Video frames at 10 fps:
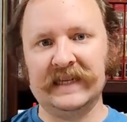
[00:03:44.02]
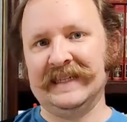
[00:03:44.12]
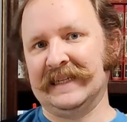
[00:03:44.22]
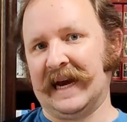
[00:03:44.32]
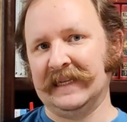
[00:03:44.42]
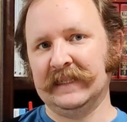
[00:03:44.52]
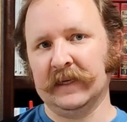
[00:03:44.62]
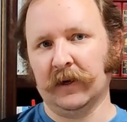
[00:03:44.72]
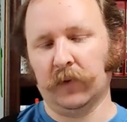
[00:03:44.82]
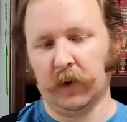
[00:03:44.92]

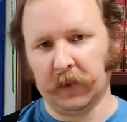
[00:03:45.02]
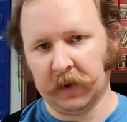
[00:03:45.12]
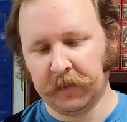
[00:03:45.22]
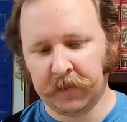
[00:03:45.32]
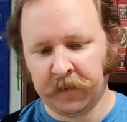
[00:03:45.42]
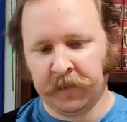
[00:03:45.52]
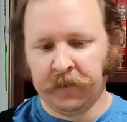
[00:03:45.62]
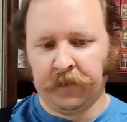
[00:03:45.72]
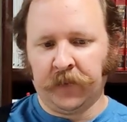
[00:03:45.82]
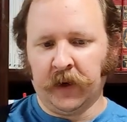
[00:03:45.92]
enticing aroma.
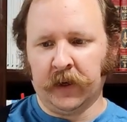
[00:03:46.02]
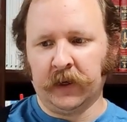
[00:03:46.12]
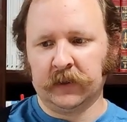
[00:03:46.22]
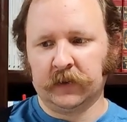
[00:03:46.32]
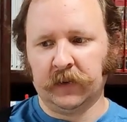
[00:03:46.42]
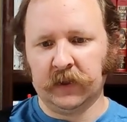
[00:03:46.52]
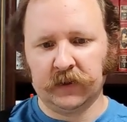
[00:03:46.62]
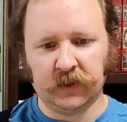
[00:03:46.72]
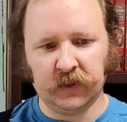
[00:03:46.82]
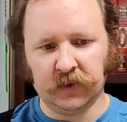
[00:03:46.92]
It
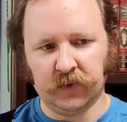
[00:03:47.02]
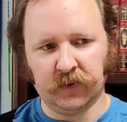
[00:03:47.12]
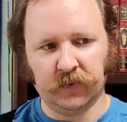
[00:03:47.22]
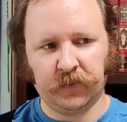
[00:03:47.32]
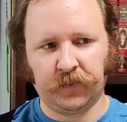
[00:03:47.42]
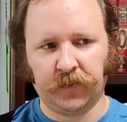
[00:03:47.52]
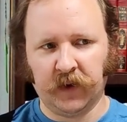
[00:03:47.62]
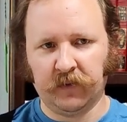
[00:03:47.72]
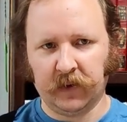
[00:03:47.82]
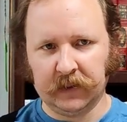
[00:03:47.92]
speaks to
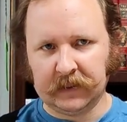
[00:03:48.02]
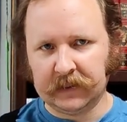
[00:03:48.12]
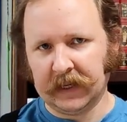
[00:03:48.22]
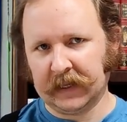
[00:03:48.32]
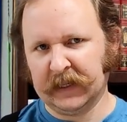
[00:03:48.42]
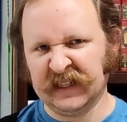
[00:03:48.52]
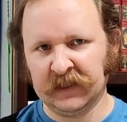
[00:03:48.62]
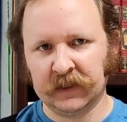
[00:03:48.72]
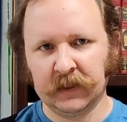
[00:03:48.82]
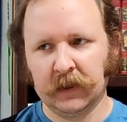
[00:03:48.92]
a very
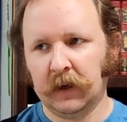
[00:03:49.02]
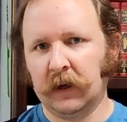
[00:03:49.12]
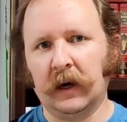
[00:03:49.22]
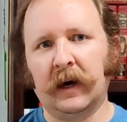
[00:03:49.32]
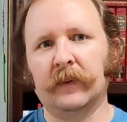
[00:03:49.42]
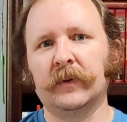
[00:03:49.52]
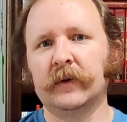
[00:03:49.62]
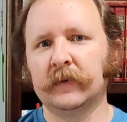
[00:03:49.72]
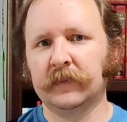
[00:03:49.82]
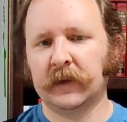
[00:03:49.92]
decadent hop
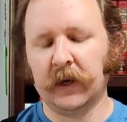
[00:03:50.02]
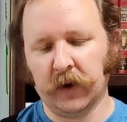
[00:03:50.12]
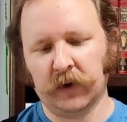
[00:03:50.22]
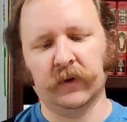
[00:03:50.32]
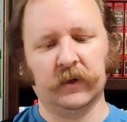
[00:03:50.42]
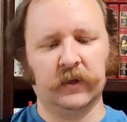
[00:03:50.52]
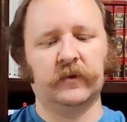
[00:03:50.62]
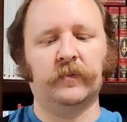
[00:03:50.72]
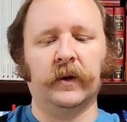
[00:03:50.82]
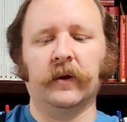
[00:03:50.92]
character to
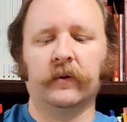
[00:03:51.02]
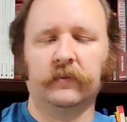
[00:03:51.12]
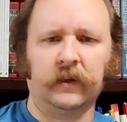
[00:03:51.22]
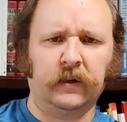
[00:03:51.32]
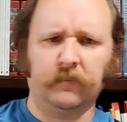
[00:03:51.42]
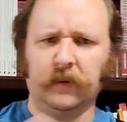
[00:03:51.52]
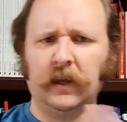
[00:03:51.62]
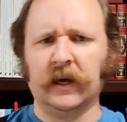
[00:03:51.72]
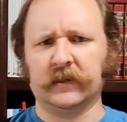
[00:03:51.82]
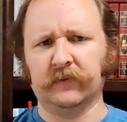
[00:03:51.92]
this beer. Like,
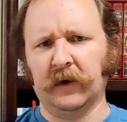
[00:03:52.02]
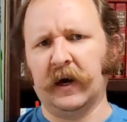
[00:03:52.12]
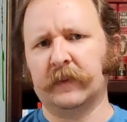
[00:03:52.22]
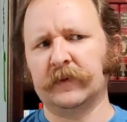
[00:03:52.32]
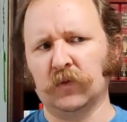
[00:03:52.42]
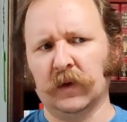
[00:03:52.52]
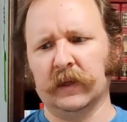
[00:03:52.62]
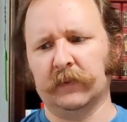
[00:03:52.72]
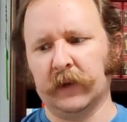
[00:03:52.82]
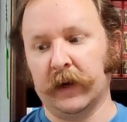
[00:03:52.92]
lots of hops,
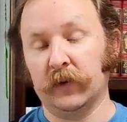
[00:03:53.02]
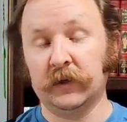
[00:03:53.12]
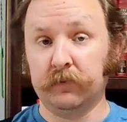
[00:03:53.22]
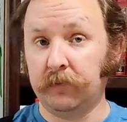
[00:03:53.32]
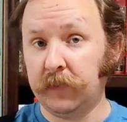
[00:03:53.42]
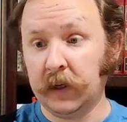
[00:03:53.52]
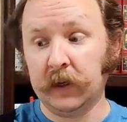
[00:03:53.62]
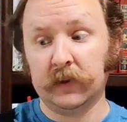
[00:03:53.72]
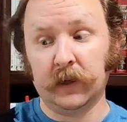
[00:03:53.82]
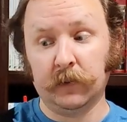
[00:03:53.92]
well applied. Which,
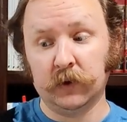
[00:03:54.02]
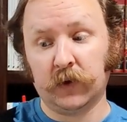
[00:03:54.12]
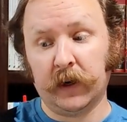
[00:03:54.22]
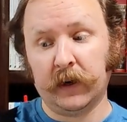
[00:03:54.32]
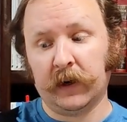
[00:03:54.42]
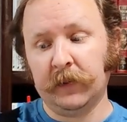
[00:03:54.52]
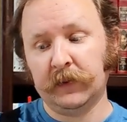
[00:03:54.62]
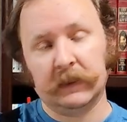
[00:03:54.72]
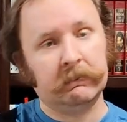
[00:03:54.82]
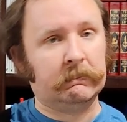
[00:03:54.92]
being a double dry hopped,